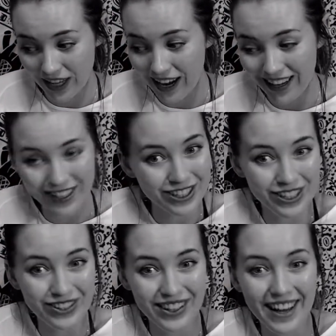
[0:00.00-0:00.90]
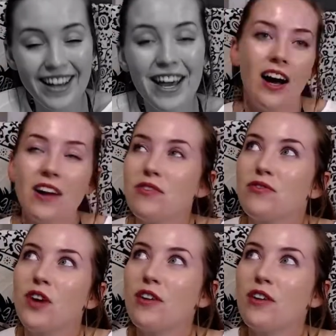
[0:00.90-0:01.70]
that as you like. I